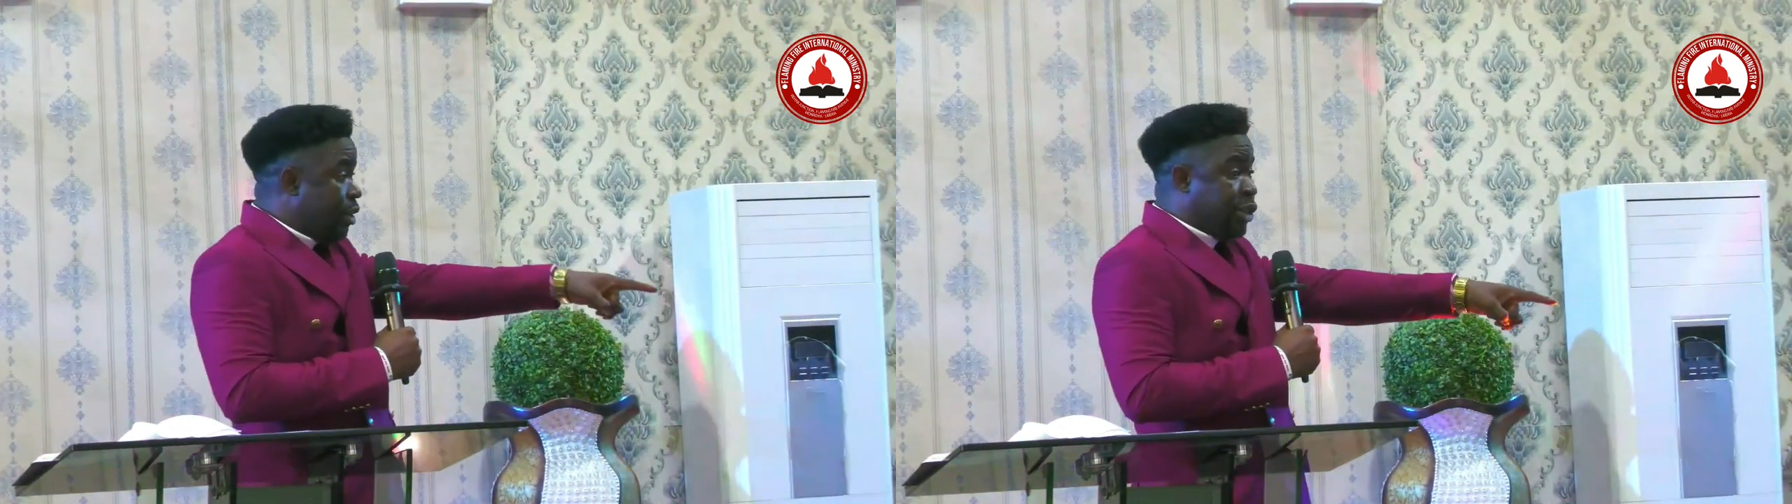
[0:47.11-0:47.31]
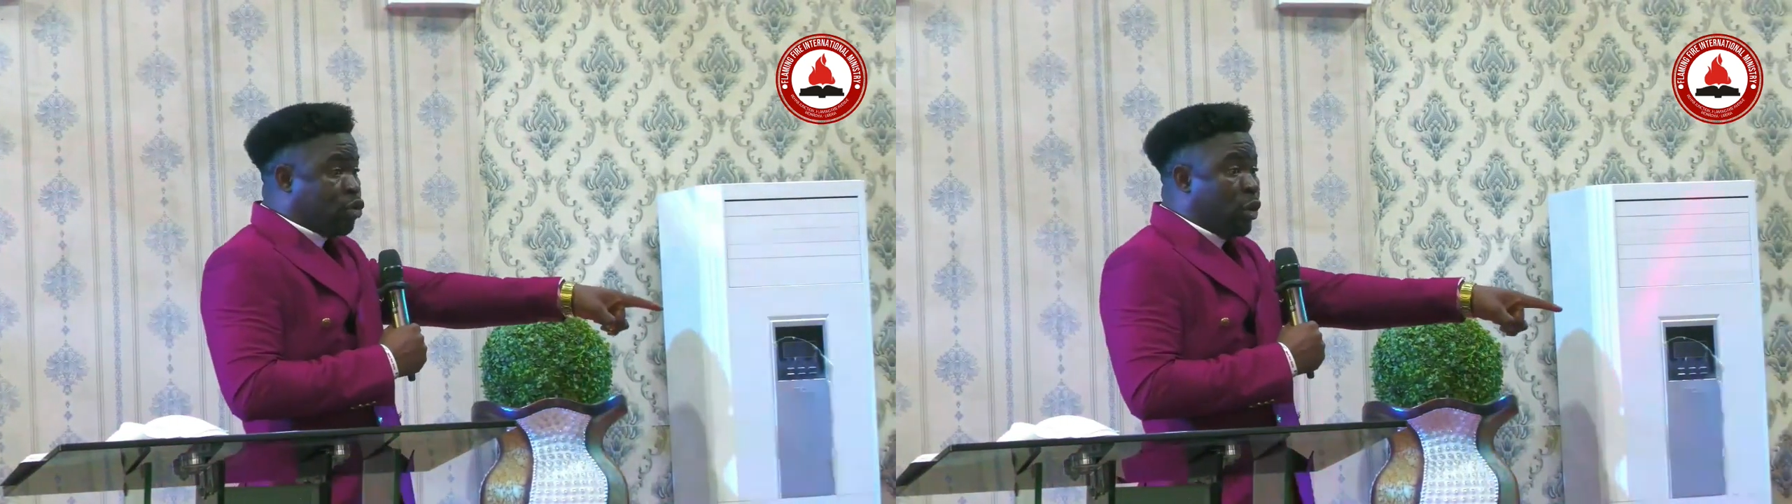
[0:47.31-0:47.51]

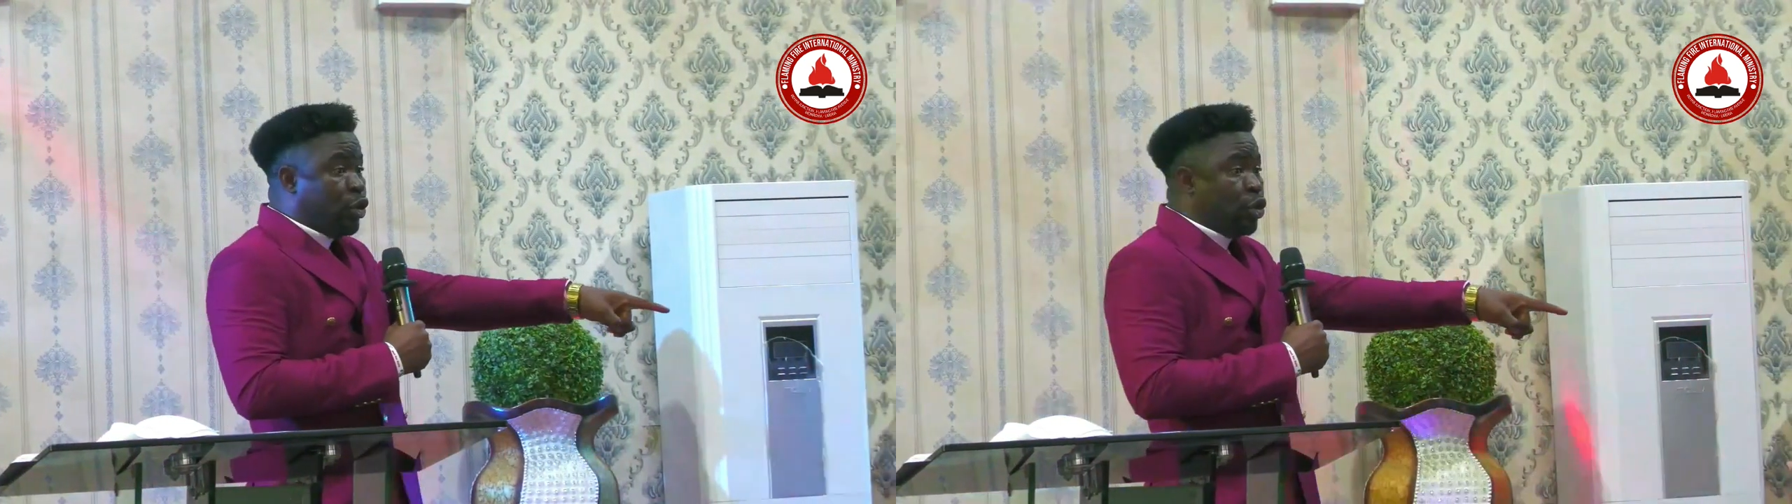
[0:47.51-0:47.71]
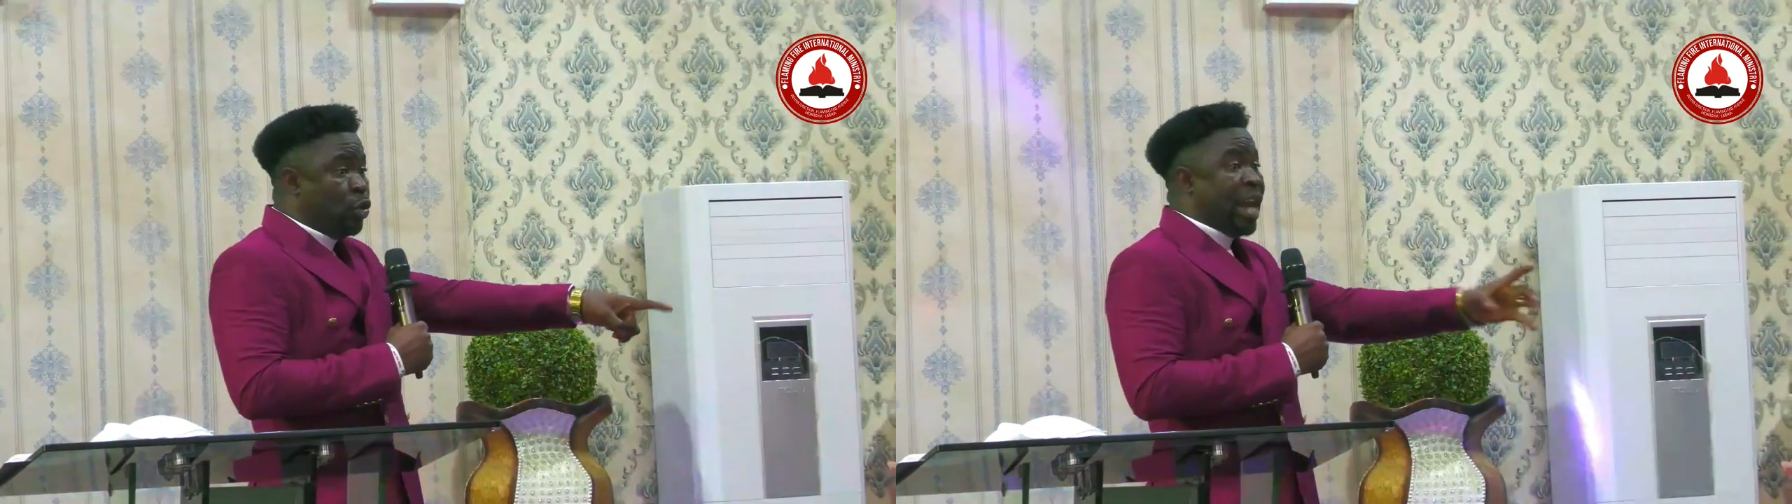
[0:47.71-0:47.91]
is doing
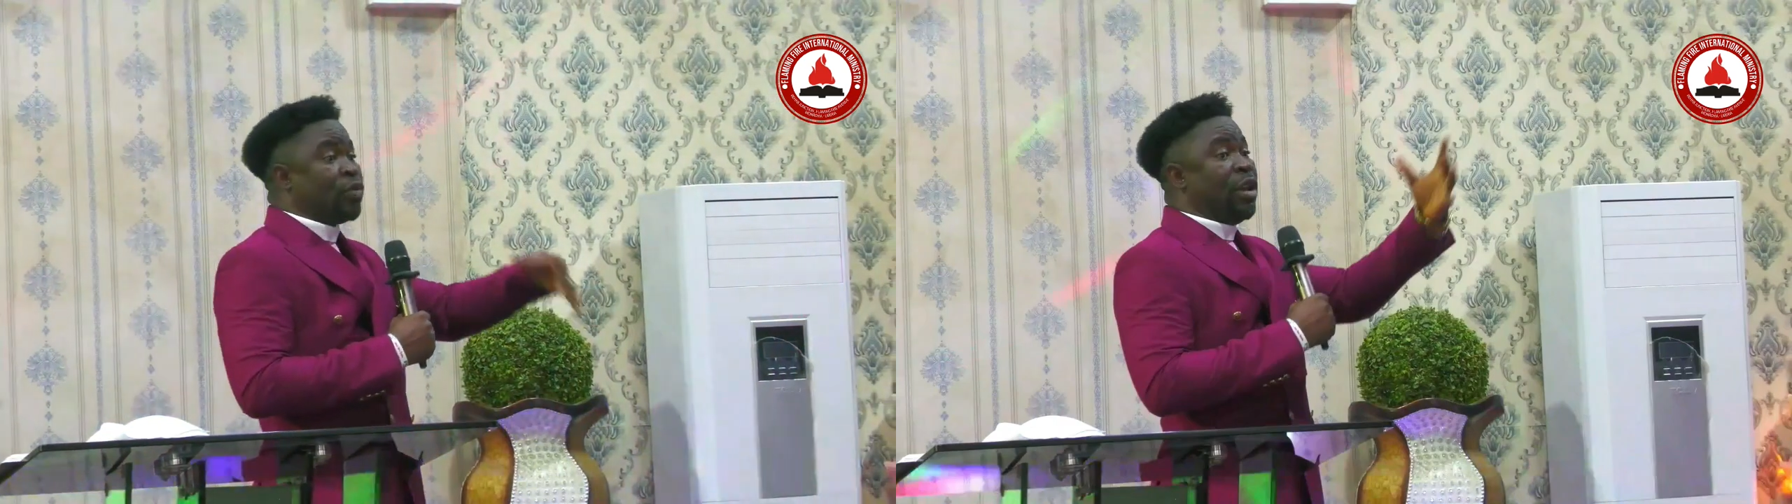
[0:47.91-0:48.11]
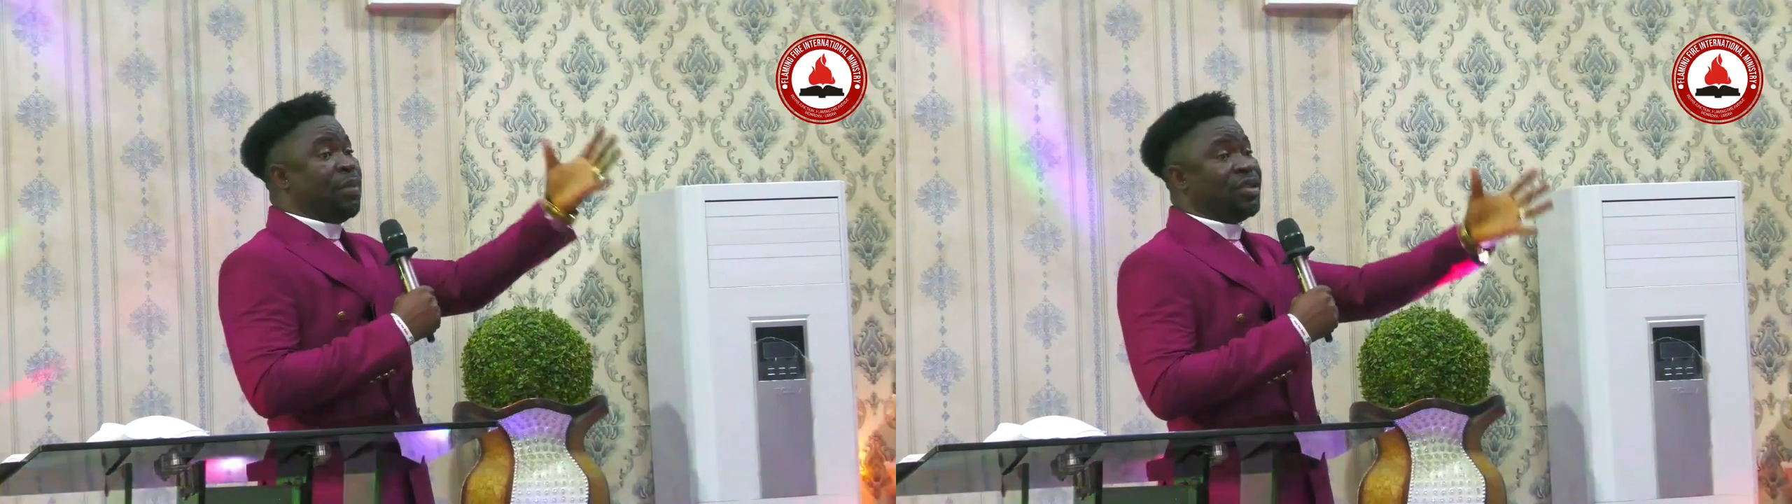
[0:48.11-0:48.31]
juju. That's why
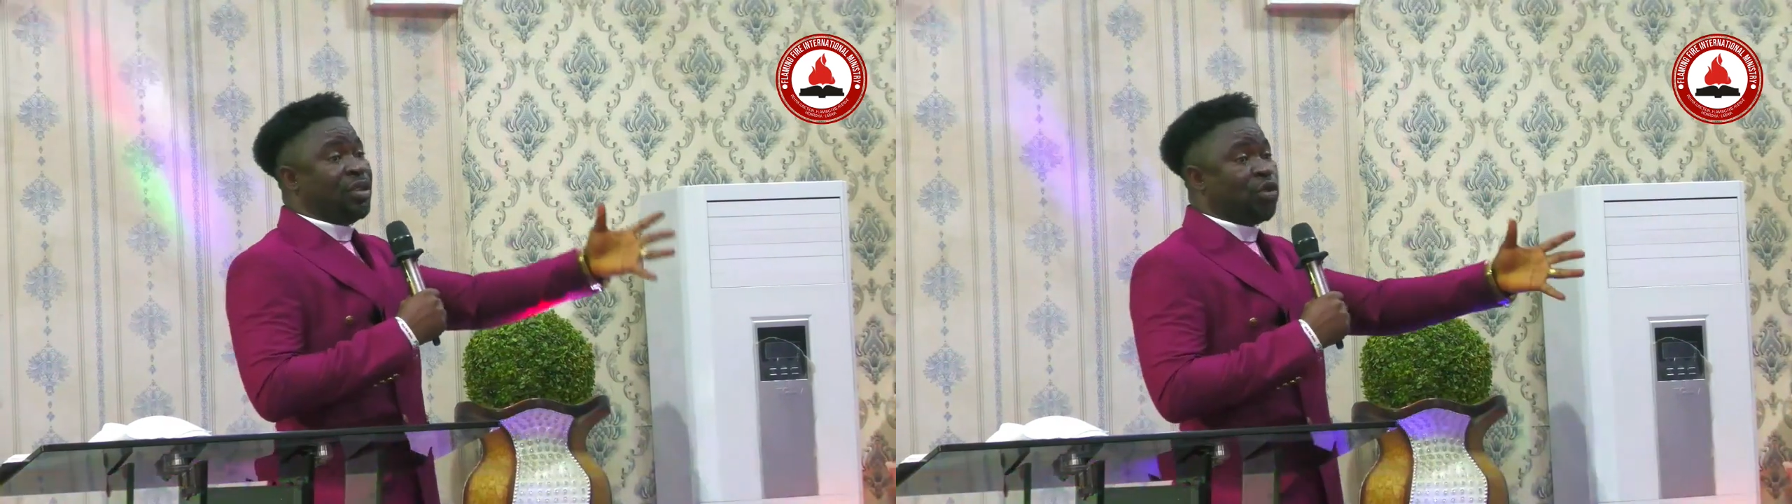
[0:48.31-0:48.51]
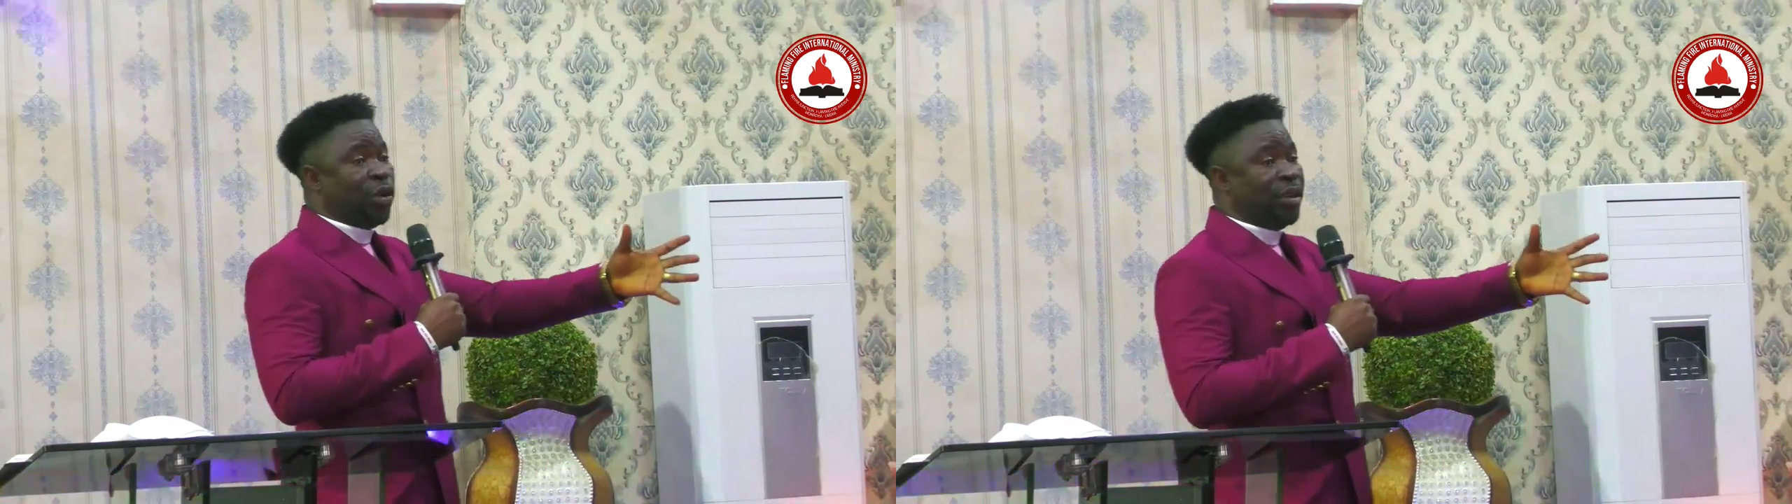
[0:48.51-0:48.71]
the business
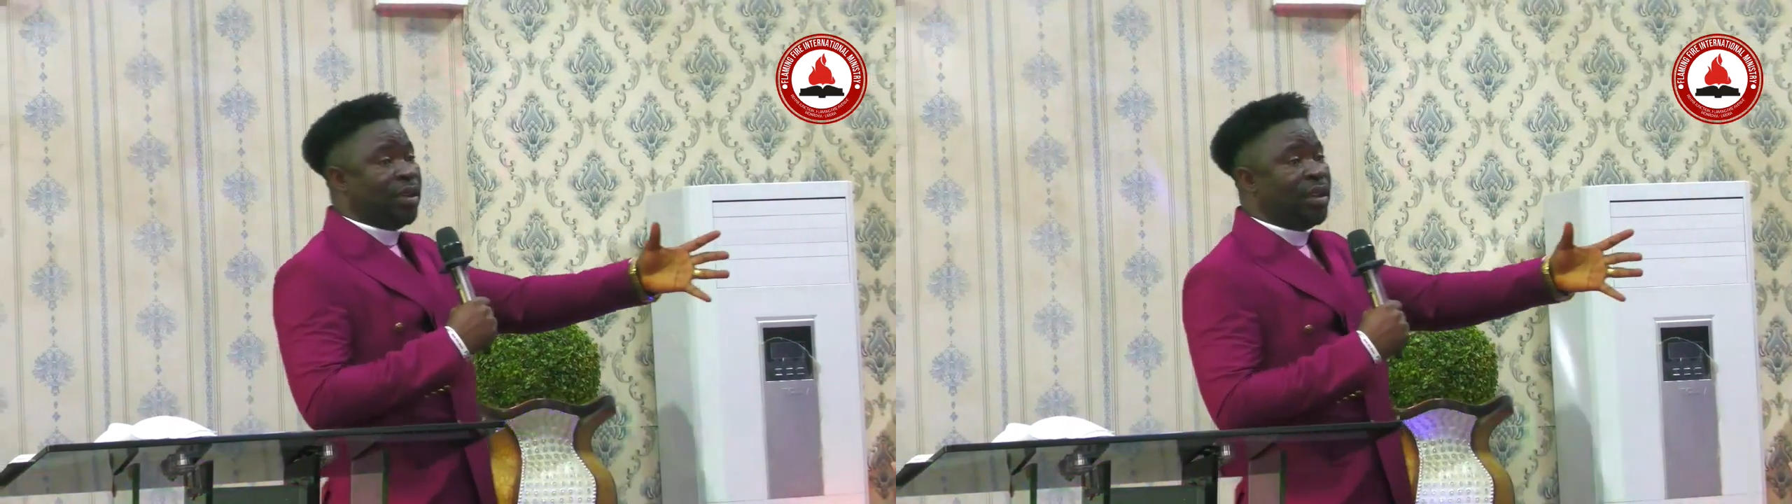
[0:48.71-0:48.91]
is growing.